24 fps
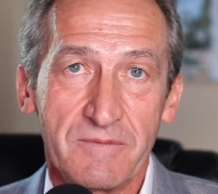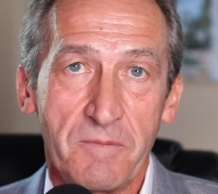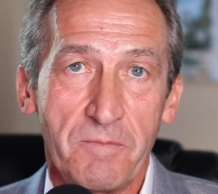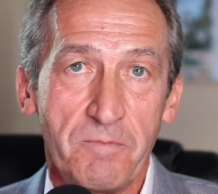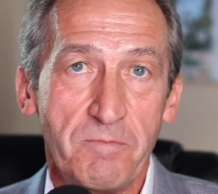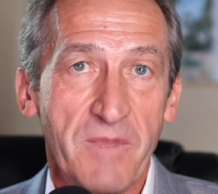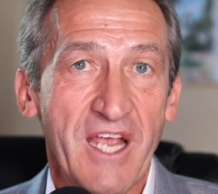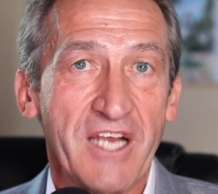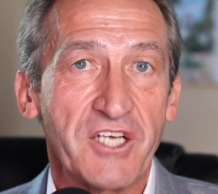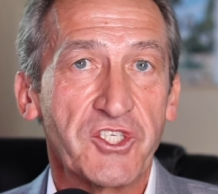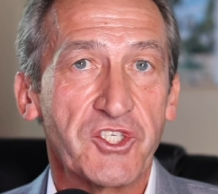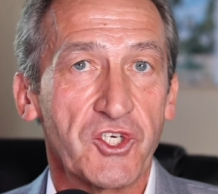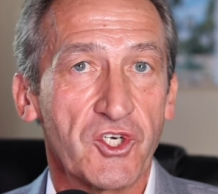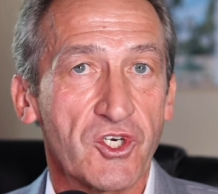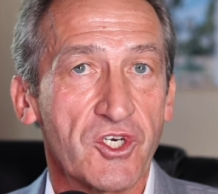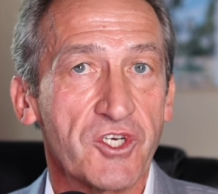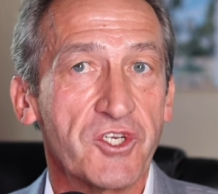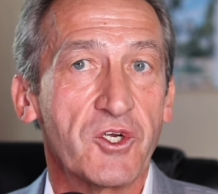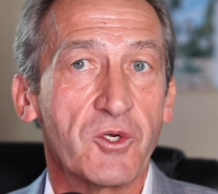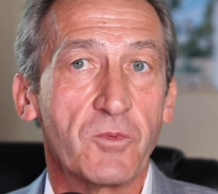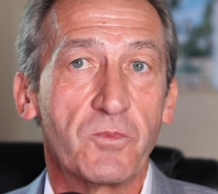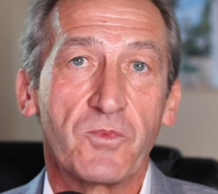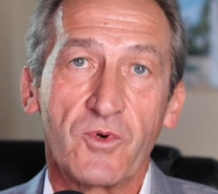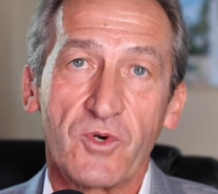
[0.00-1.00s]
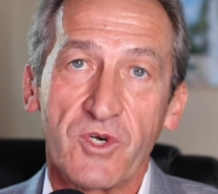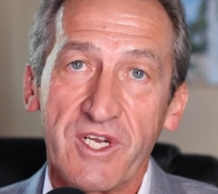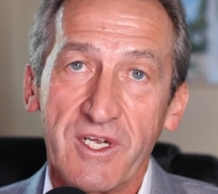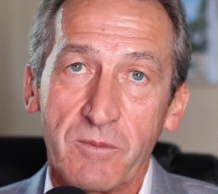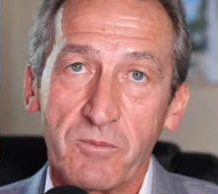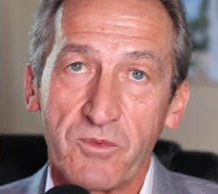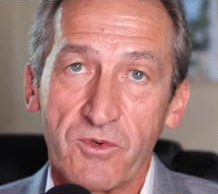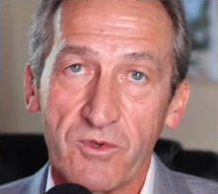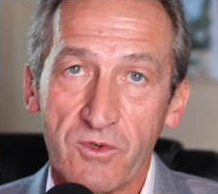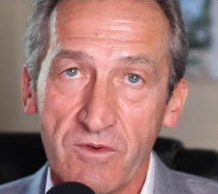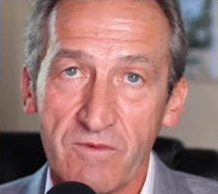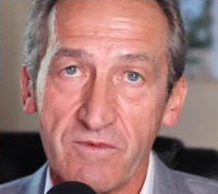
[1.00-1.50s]
Make sure your
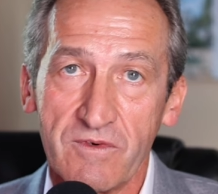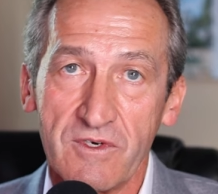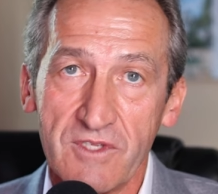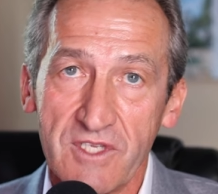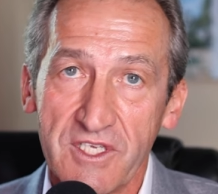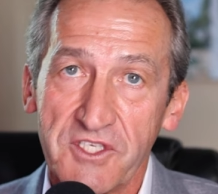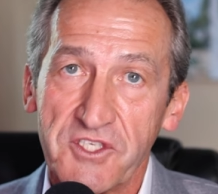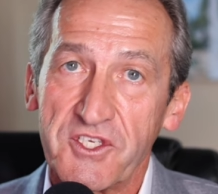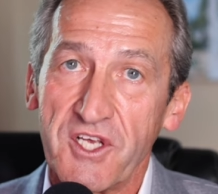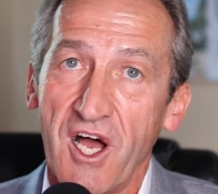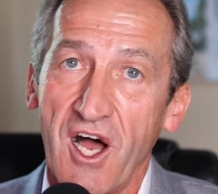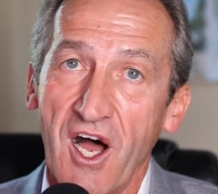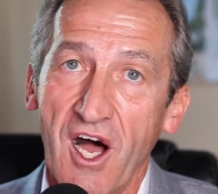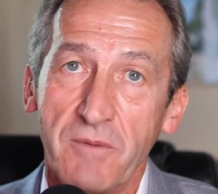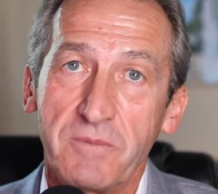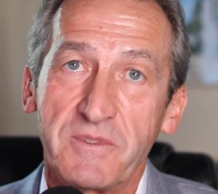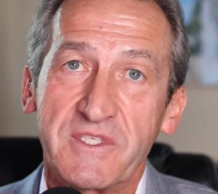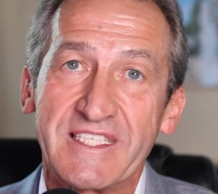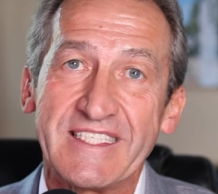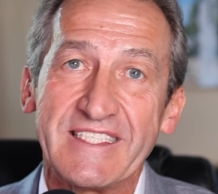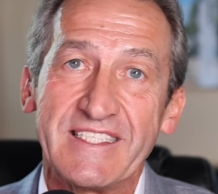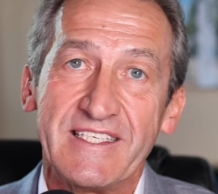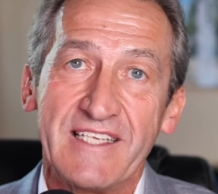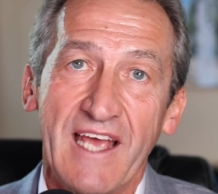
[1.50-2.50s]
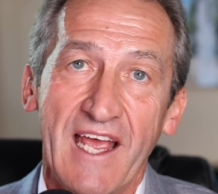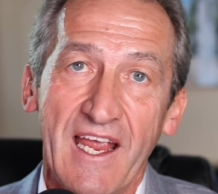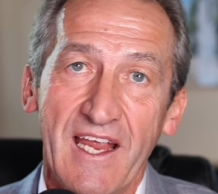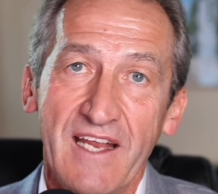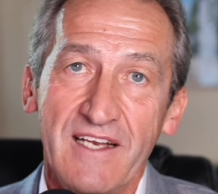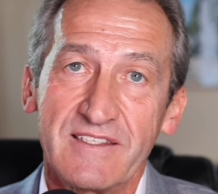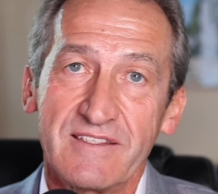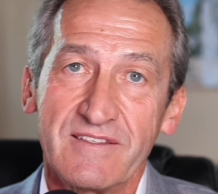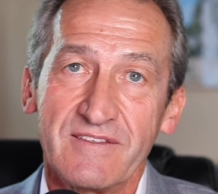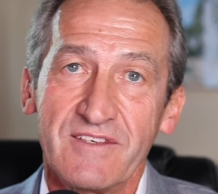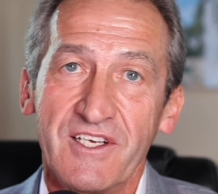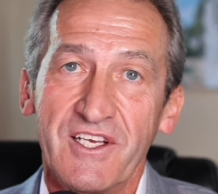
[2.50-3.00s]
pre-approval is up to
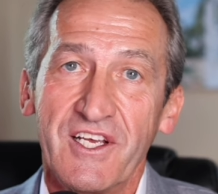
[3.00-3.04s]
date.